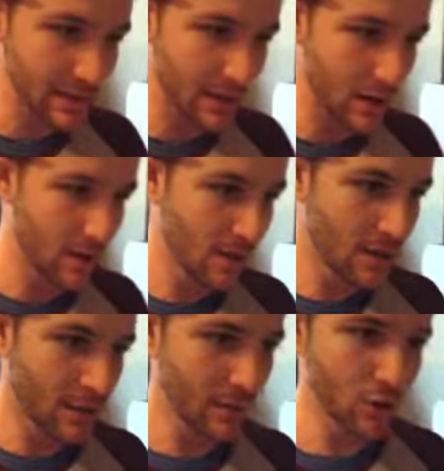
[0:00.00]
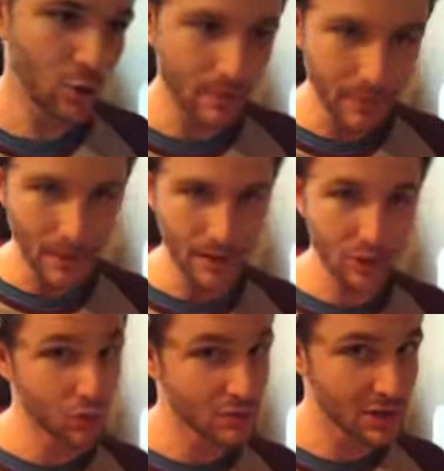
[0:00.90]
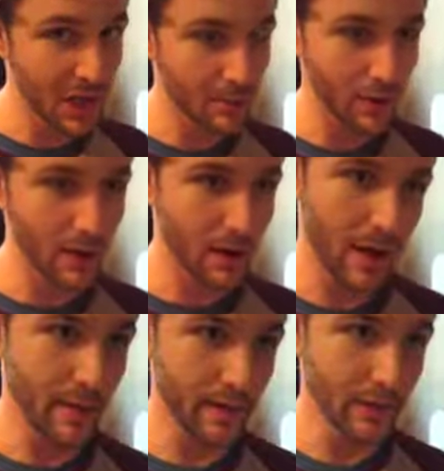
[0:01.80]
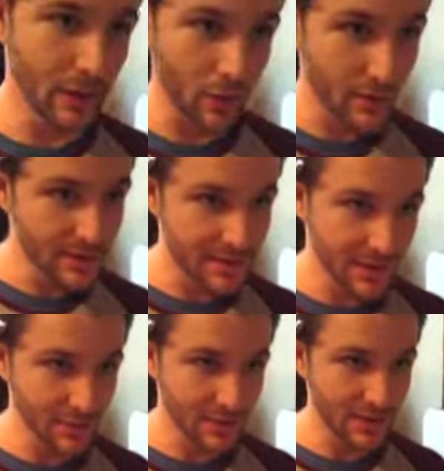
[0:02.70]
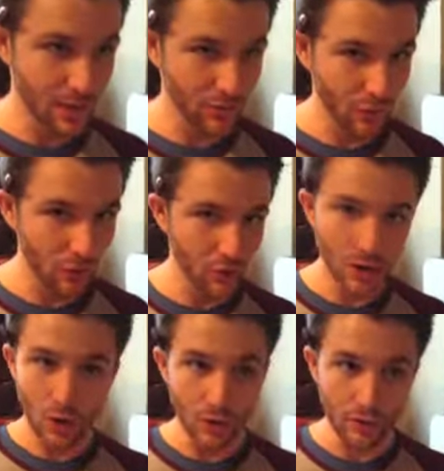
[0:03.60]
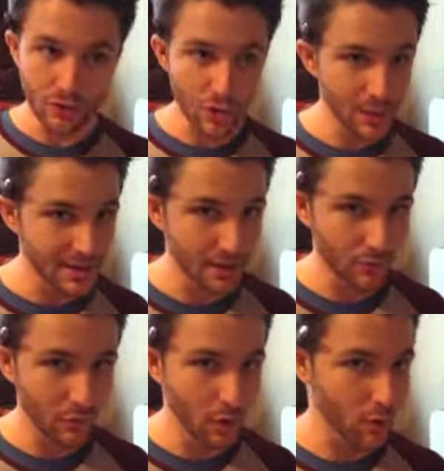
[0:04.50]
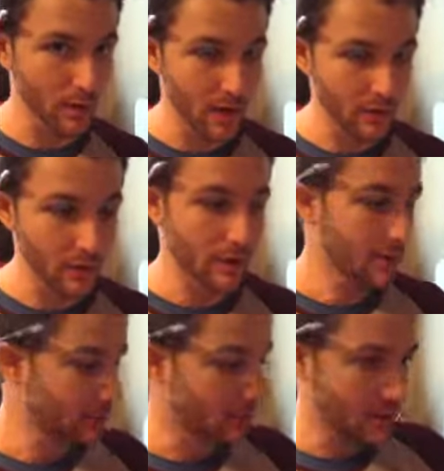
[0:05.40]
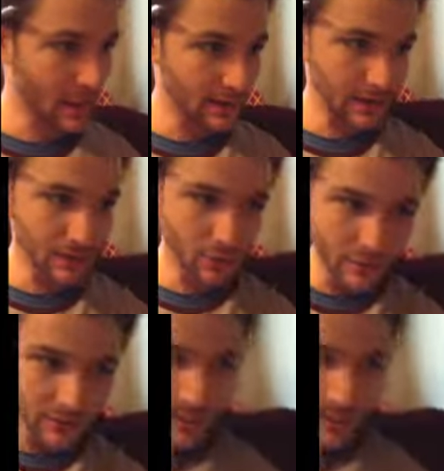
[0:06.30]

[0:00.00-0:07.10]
in there. I mean, you don't want to buy a used chamber and then, 6 months down the road or 2 weeks down the road or whatever, you got like a little bit of